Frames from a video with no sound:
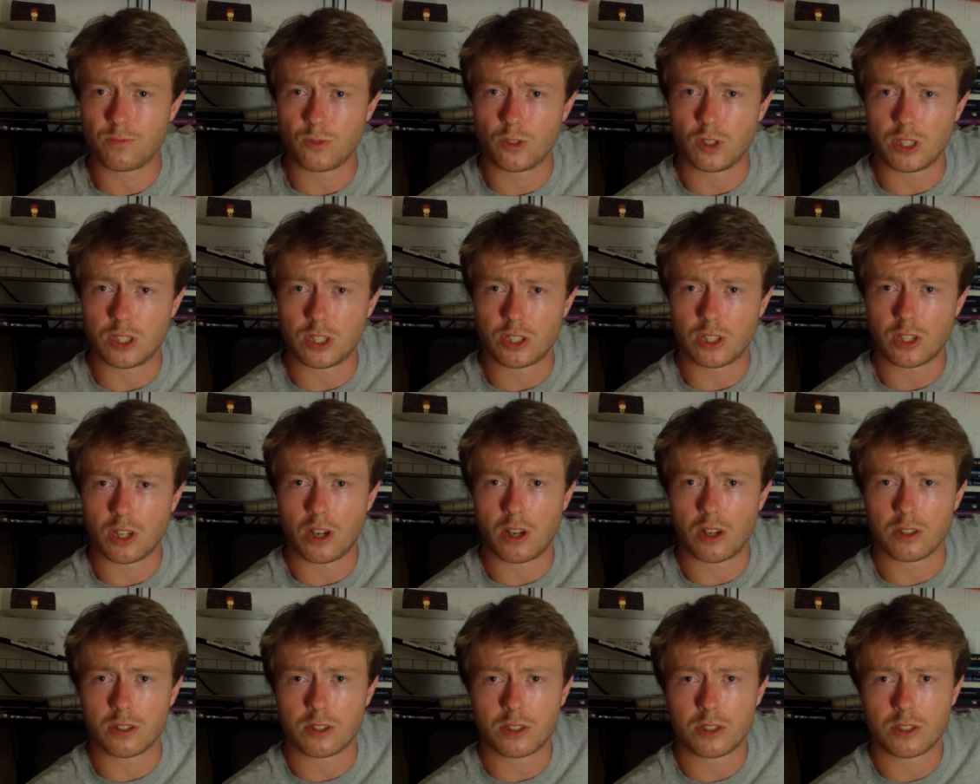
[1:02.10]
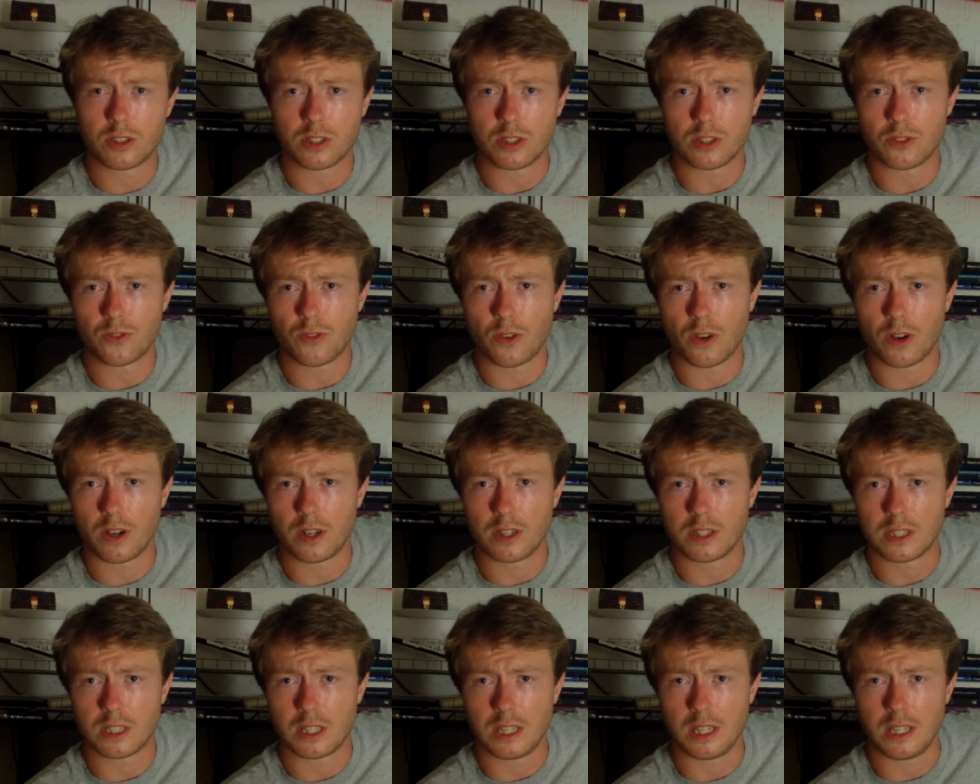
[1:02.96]
results as
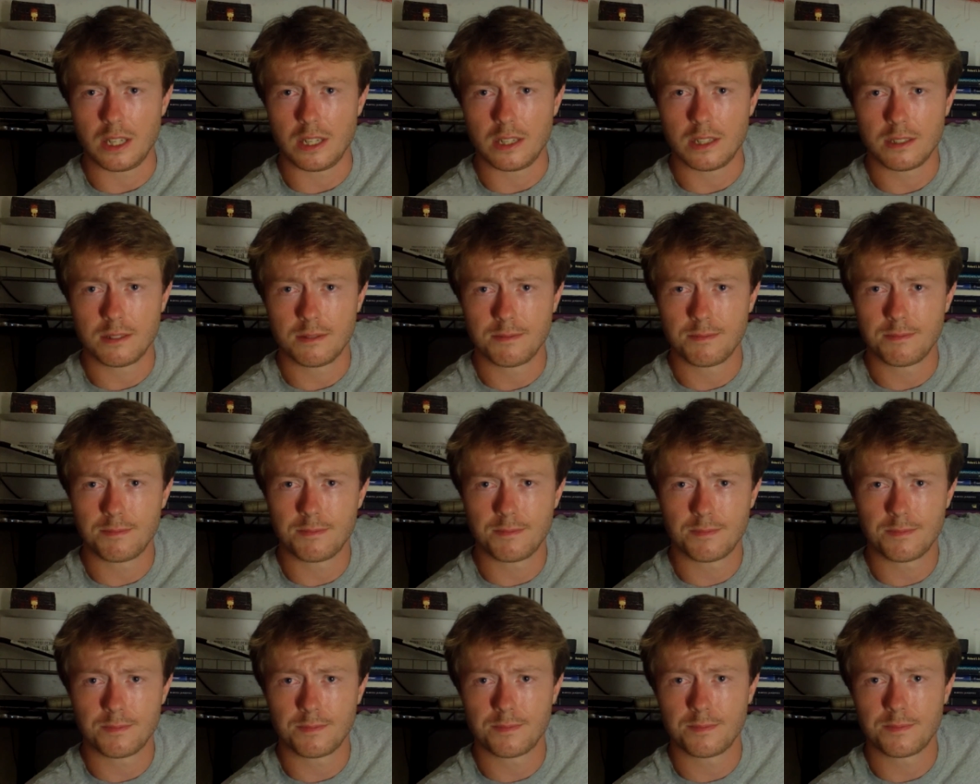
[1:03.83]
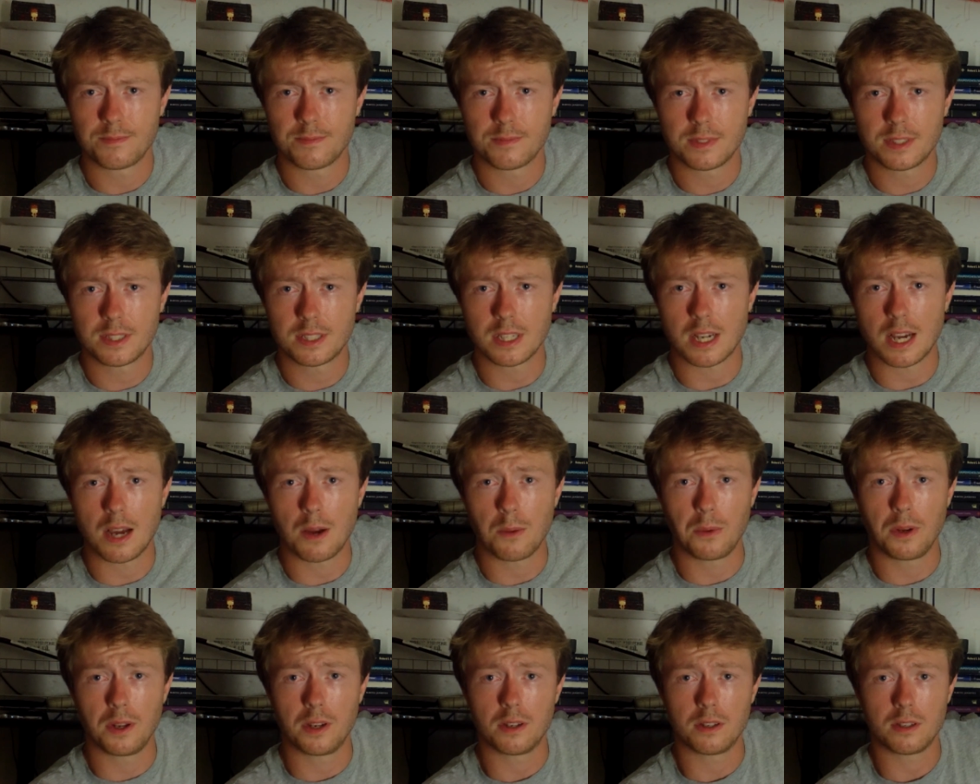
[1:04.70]
far as the
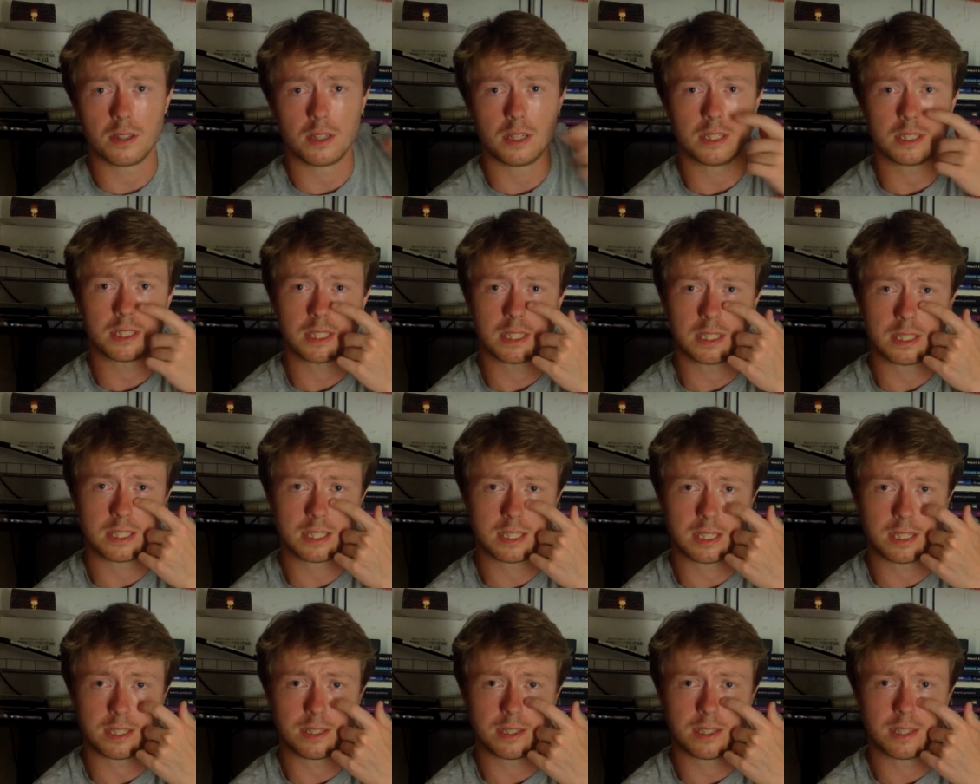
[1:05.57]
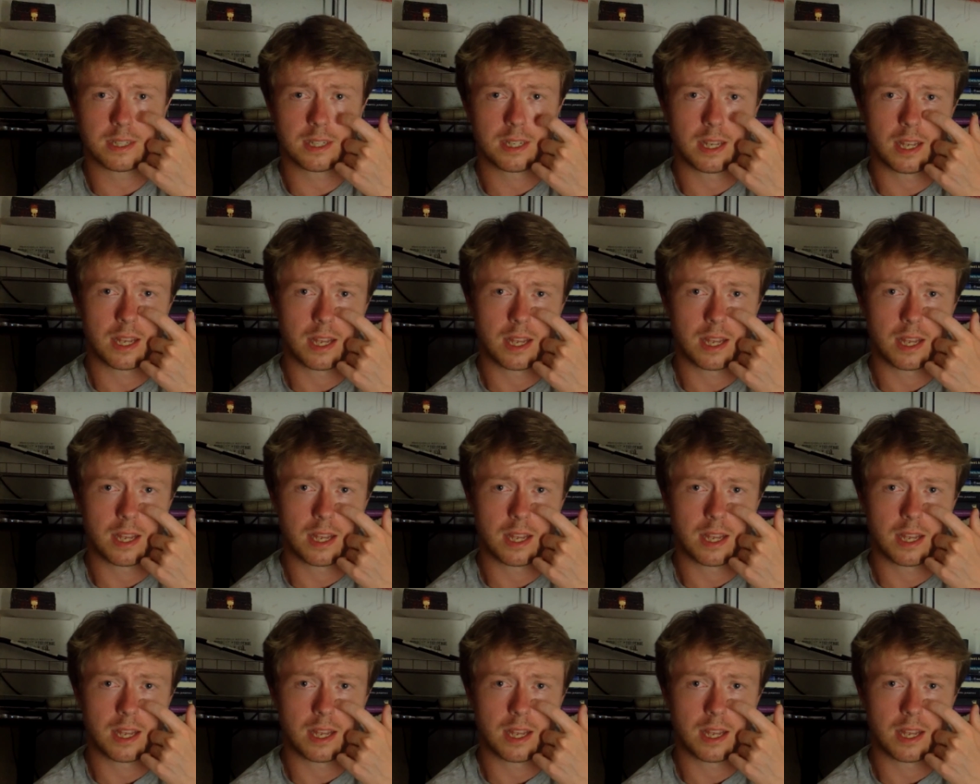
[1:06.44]
Psywheel is considered.